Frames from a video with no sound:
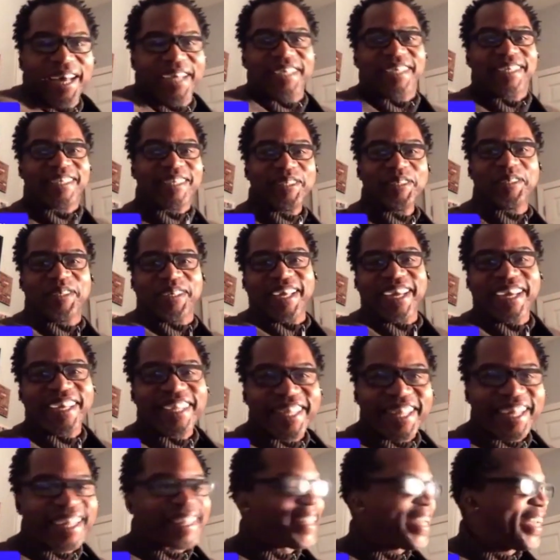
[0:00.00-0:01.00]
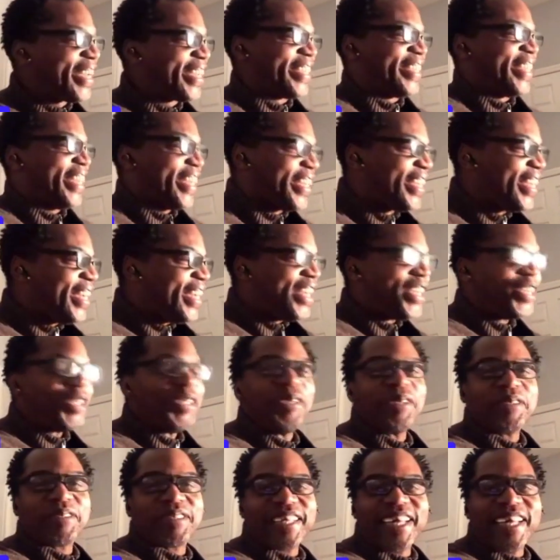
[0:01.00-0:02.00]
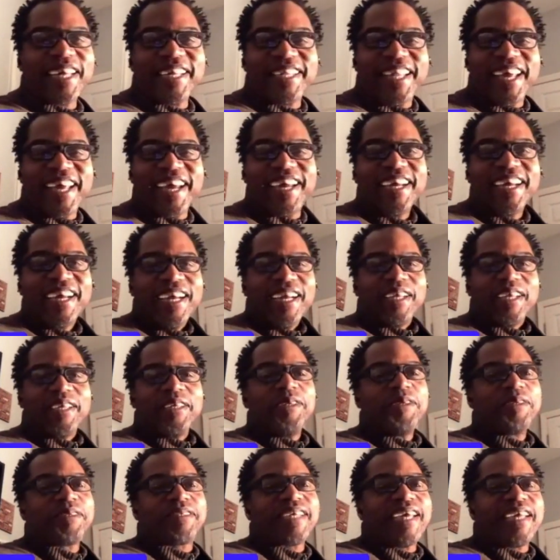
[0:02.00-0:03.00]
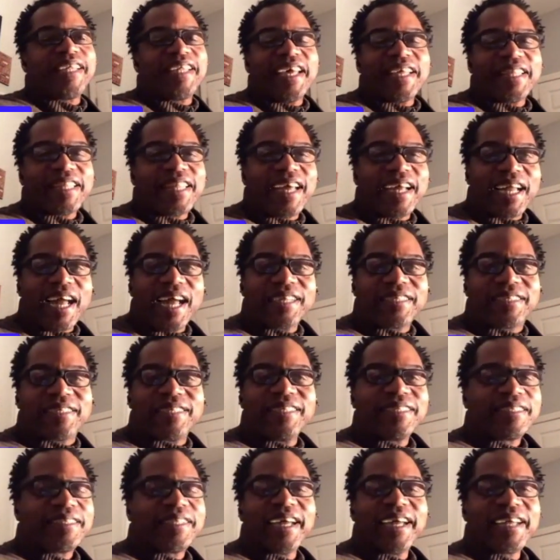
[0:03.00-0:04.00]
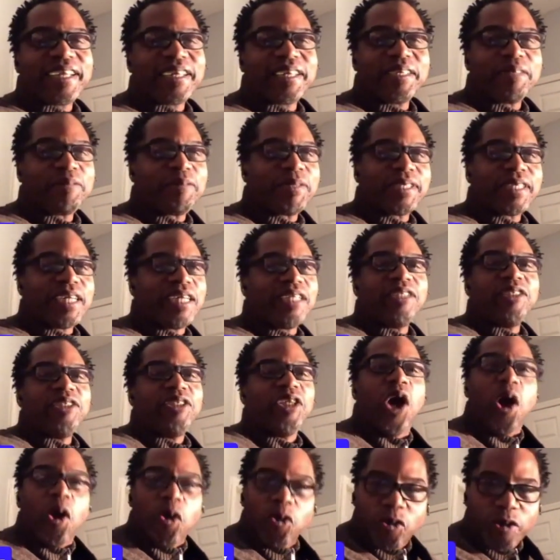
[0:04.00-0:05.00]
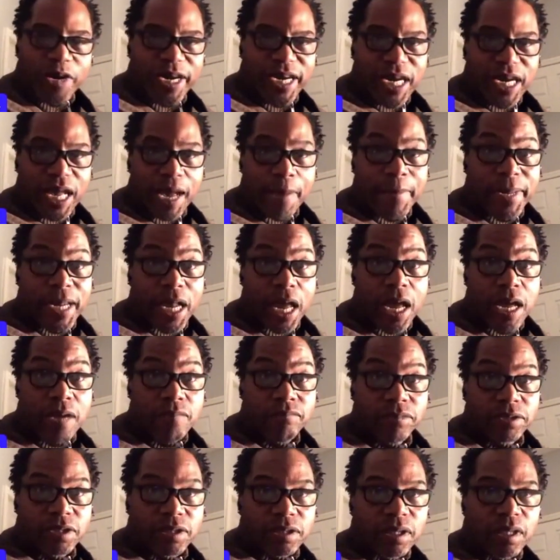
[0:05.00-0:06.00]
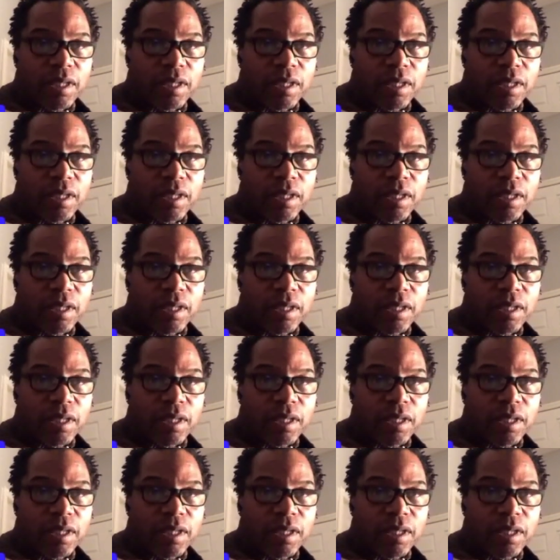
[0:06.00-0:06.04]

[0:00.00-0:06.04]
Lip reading: You said I like that. You said that like I said, like it was no green M&Ms.